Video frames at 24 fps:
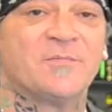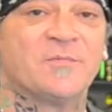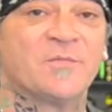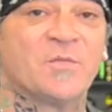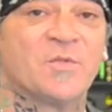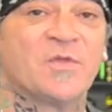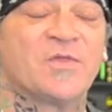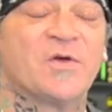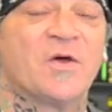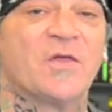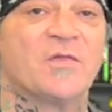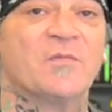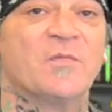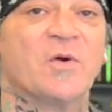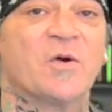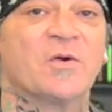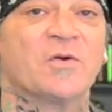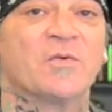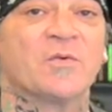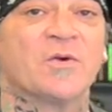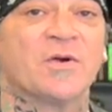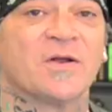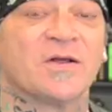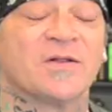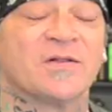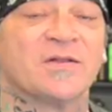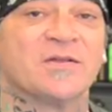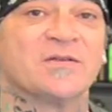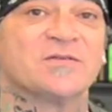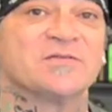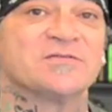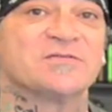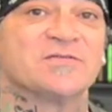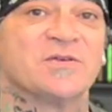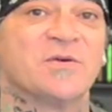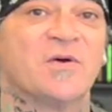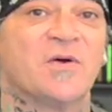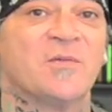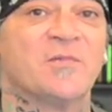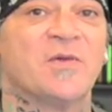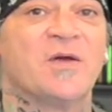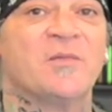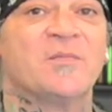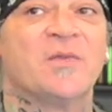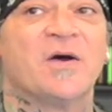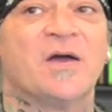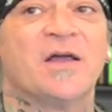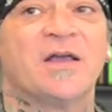with all the motor work that's on
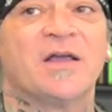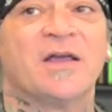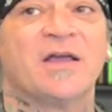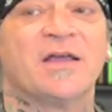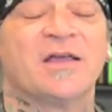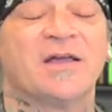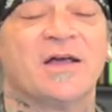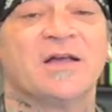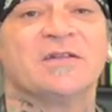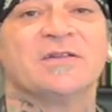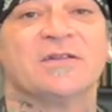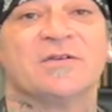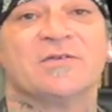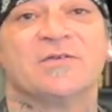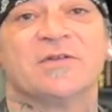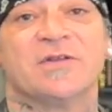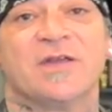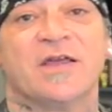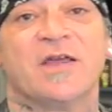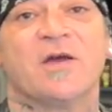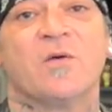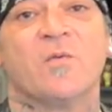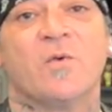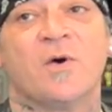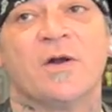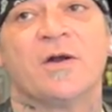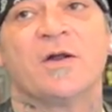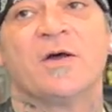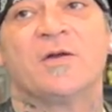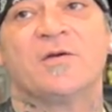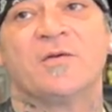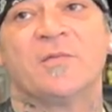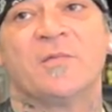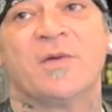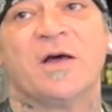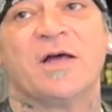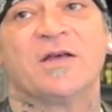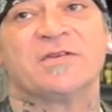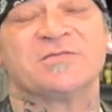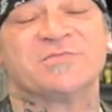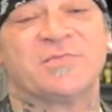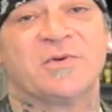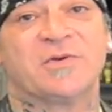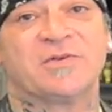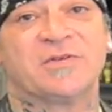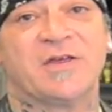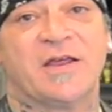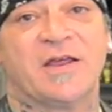my bike, I literally get 100 miles
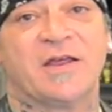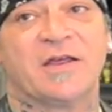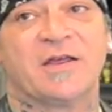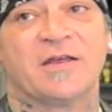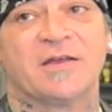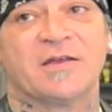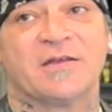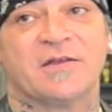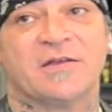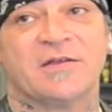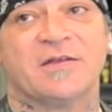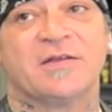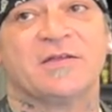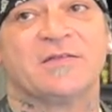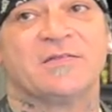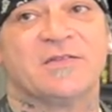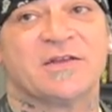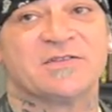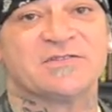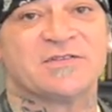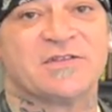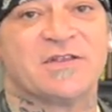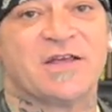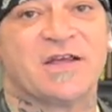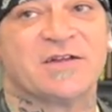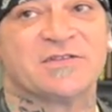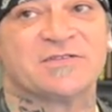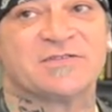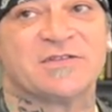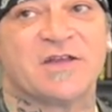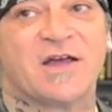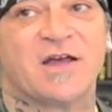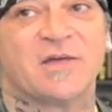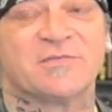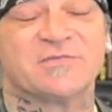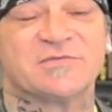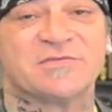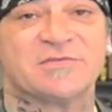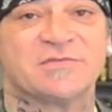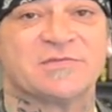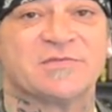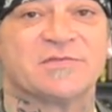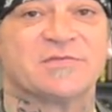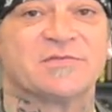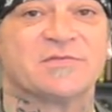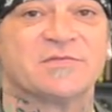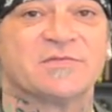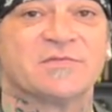per tank. That's a lot of stops,
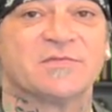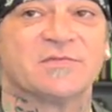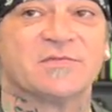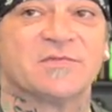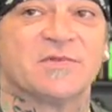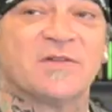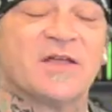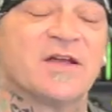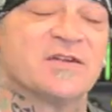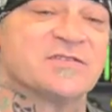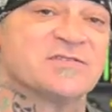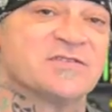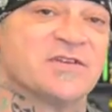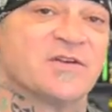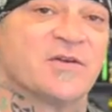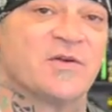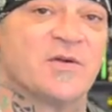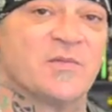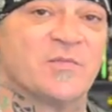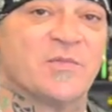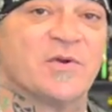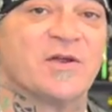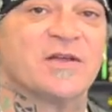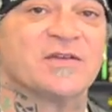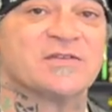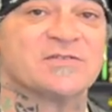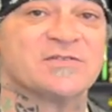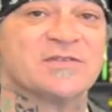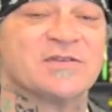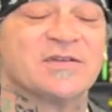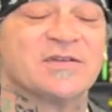a lot of cigarette breaks.